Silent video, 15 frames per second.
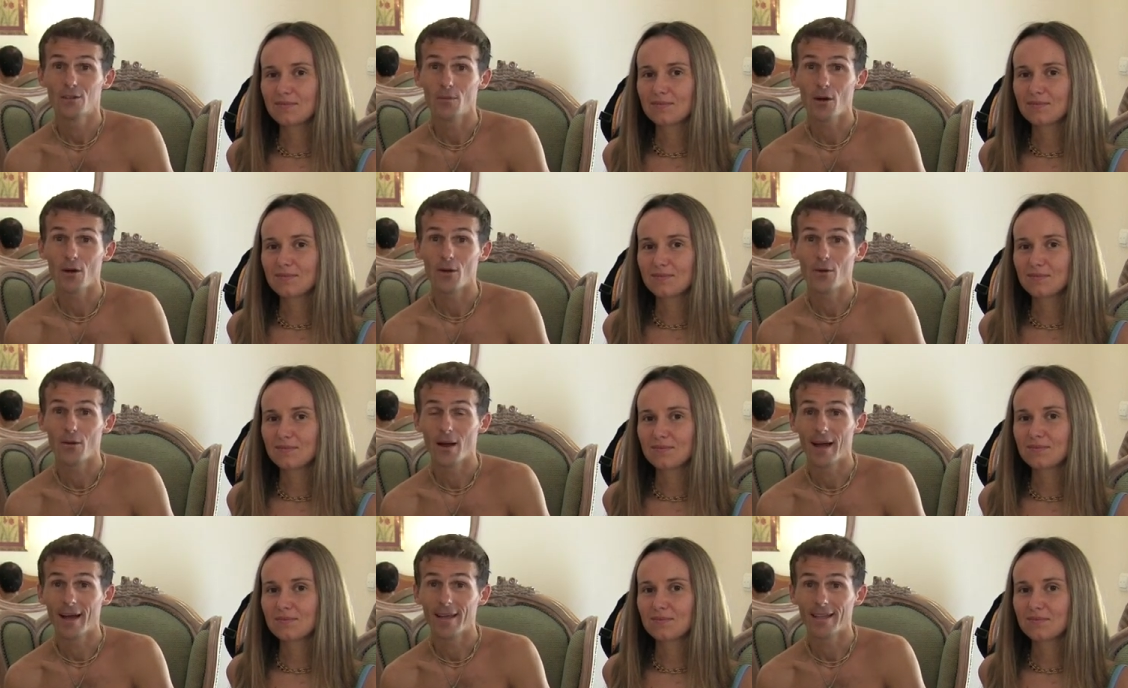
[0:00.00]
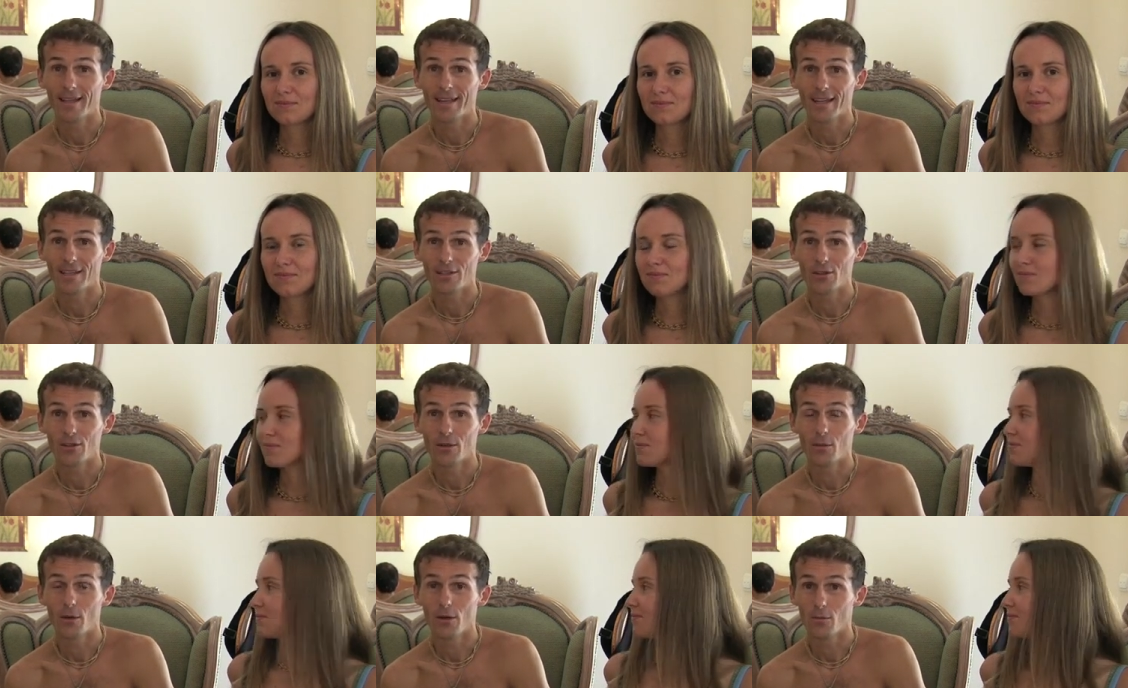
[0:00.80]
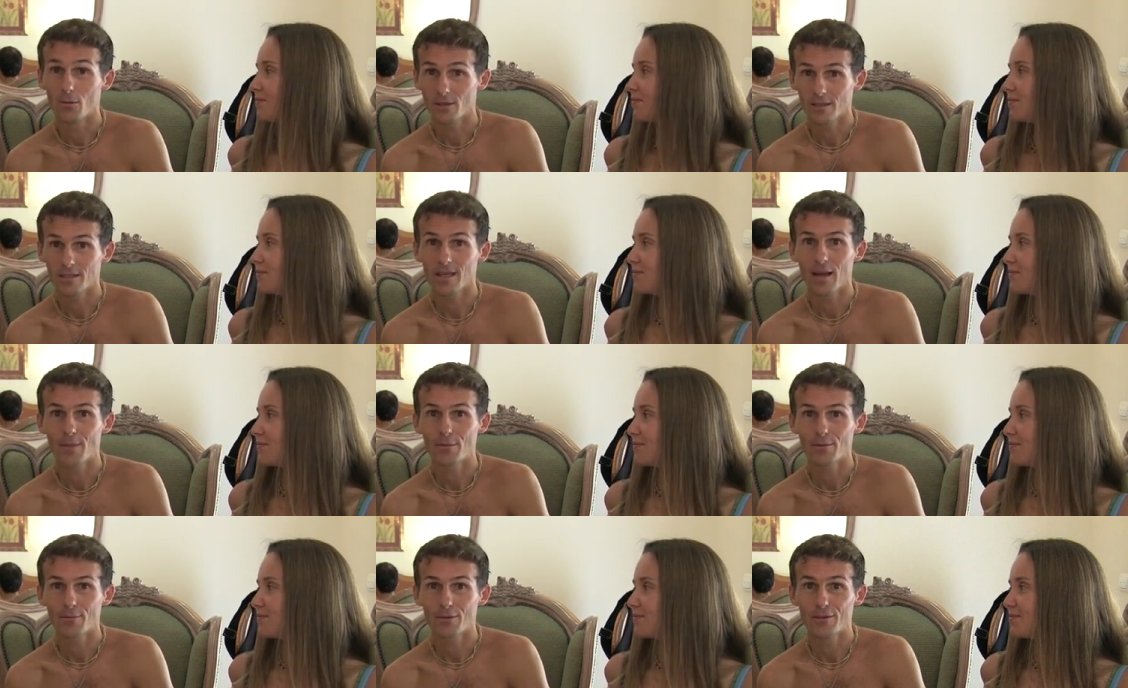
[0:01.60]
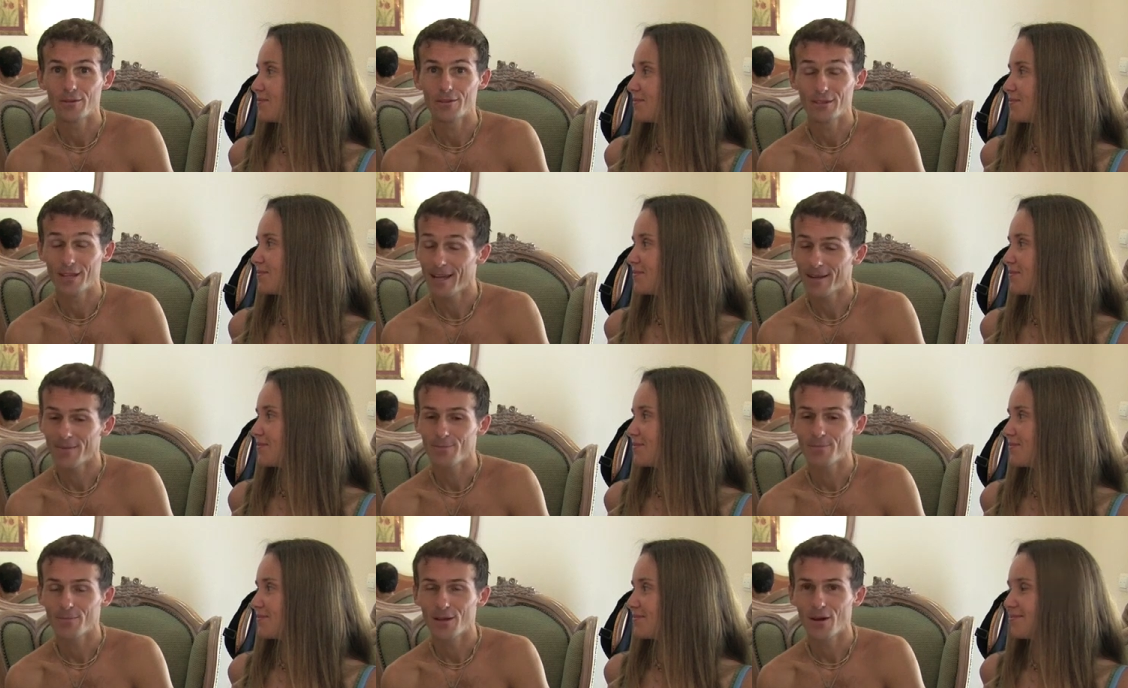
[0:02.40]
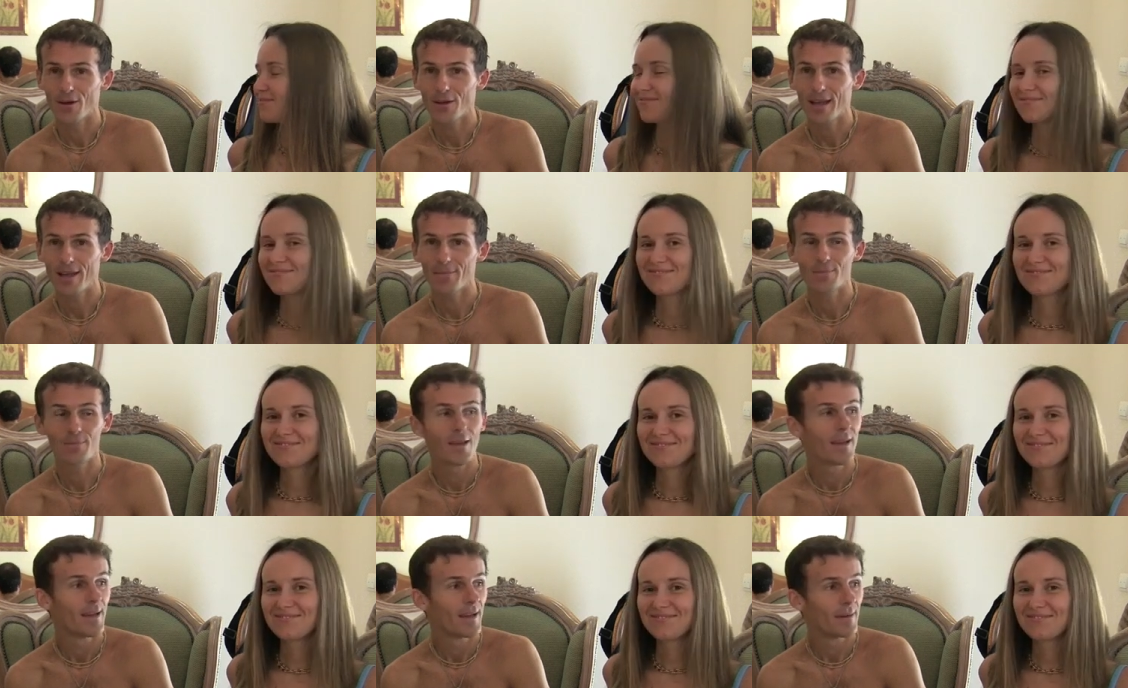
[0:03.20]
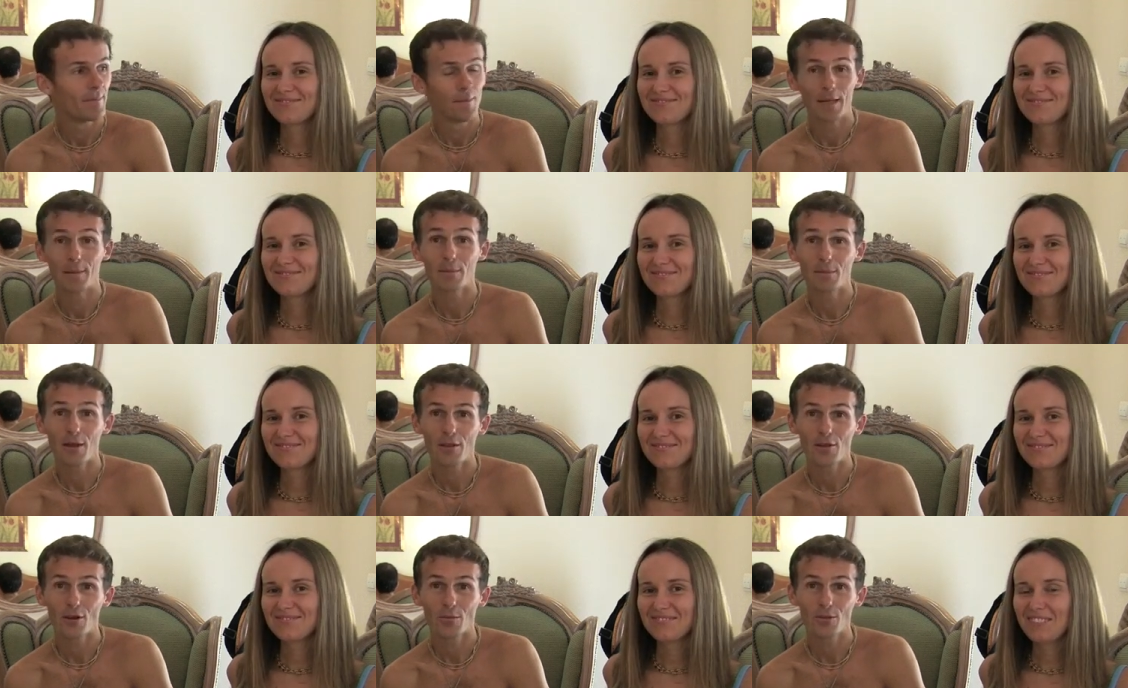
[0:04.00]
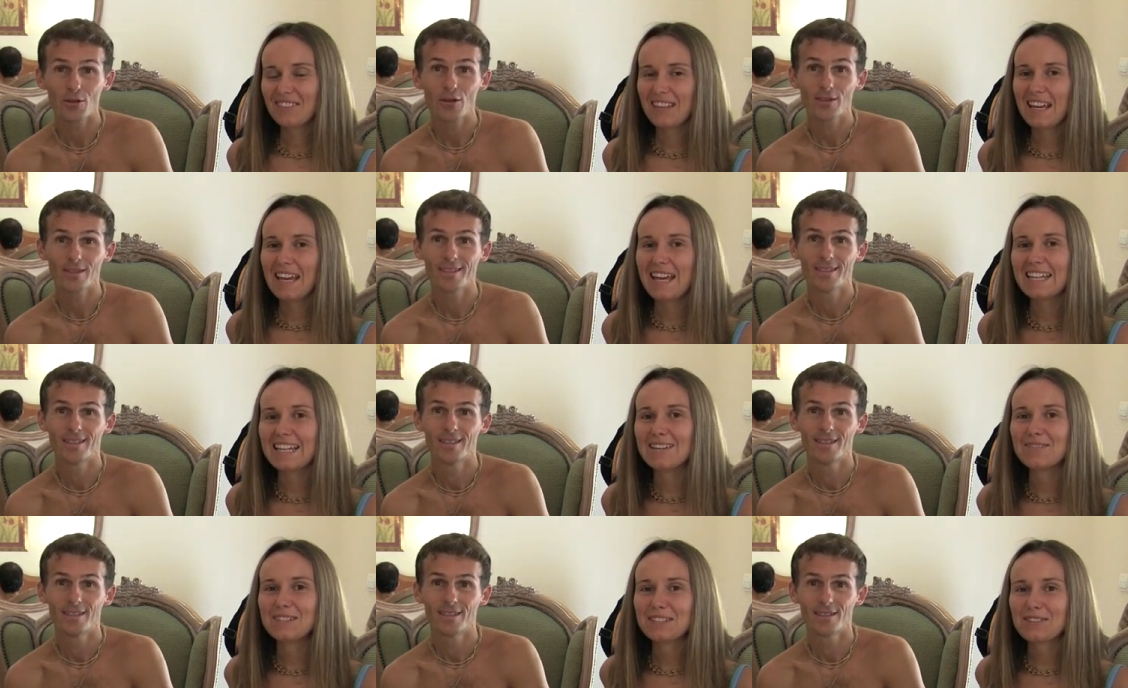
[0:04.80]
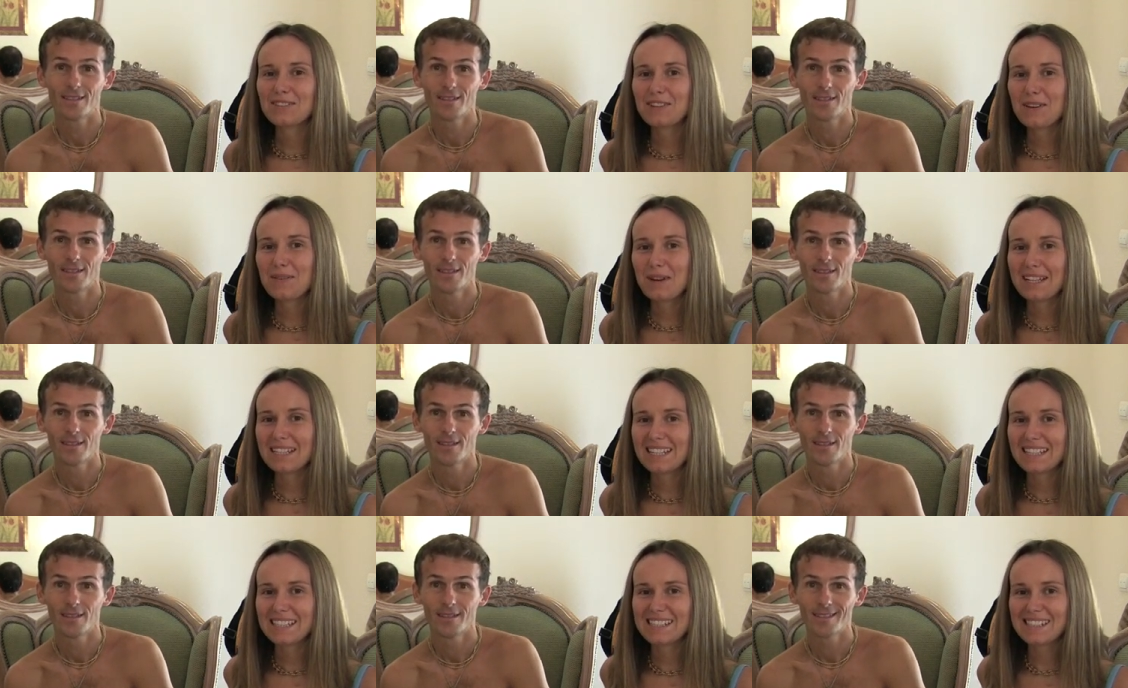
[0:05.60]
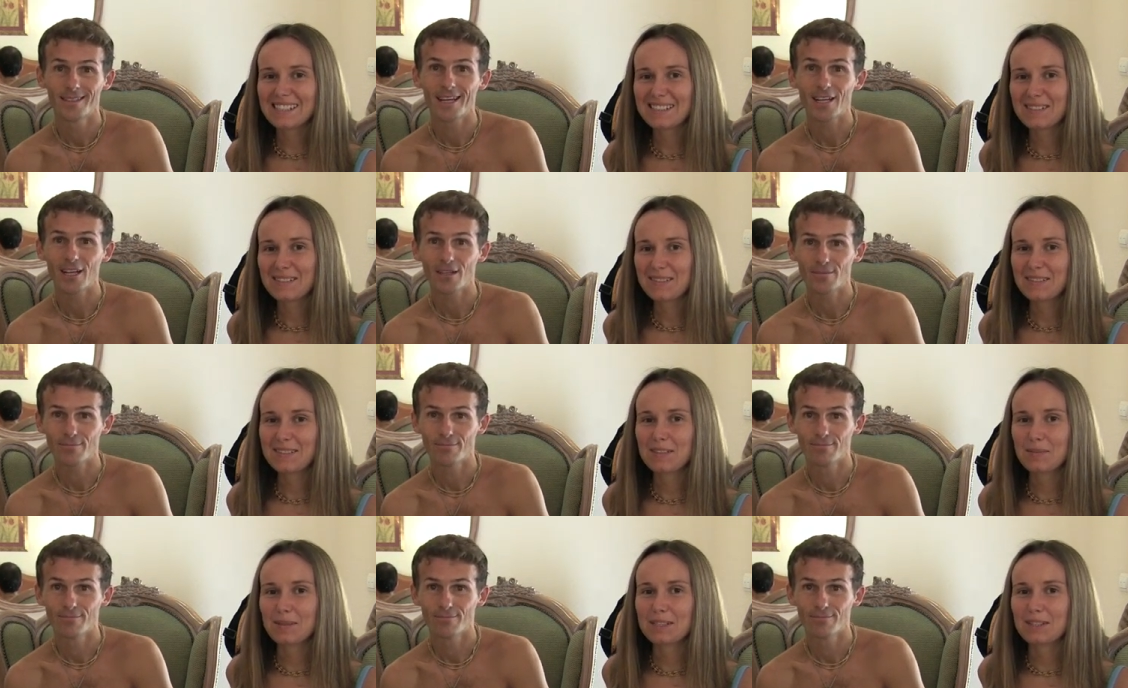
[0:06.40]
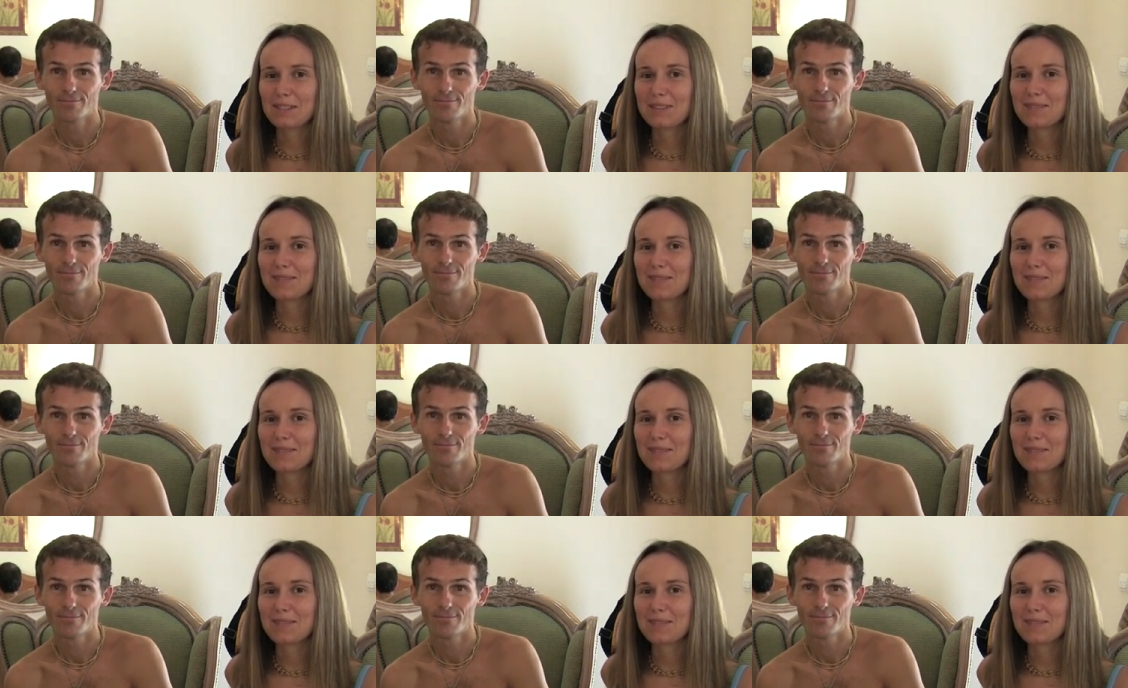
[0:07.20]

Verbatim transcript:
Speaker 1: tomorrow and letting you know about what's happened with today. Okay, my name is Matthew Armstrong. And
Speaker 2: I'm Victoria Whitehead. Take care. Speak